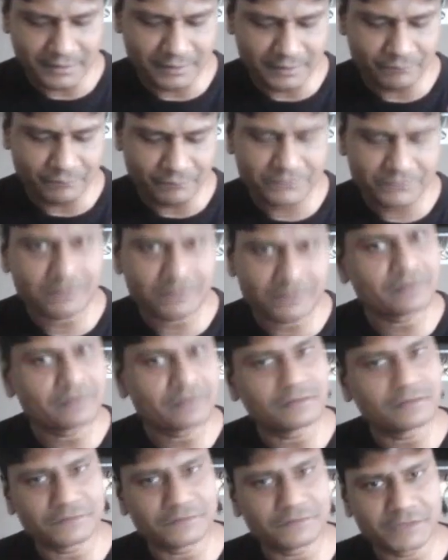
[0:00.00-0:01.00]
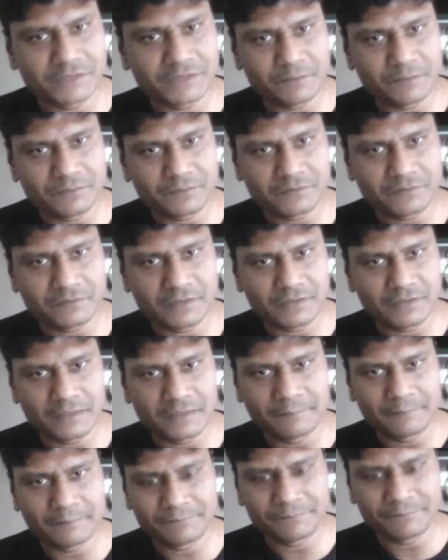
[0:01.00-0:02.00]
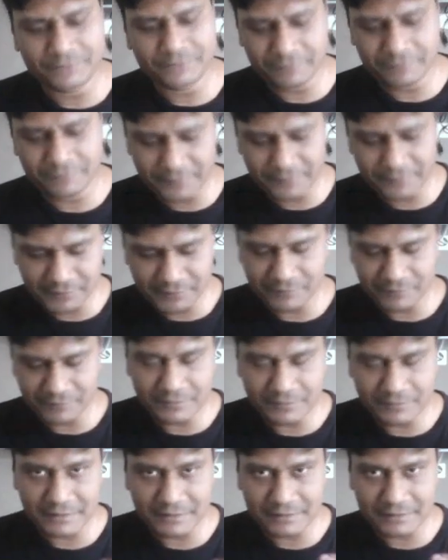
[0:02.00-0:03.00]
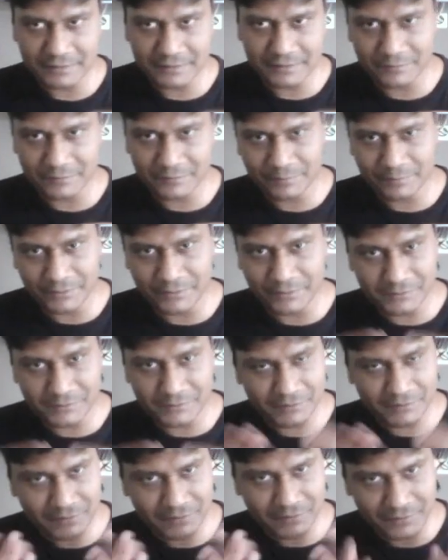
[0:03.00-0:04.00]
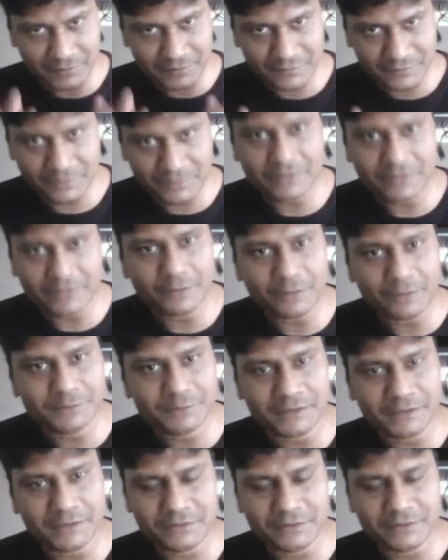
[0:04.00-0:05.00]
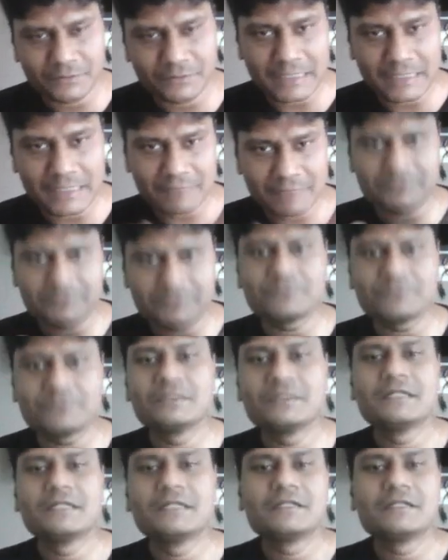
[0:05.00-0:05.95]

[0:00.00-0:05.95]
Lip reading: circular shapes. So first, like, because this is a 3D object, you have to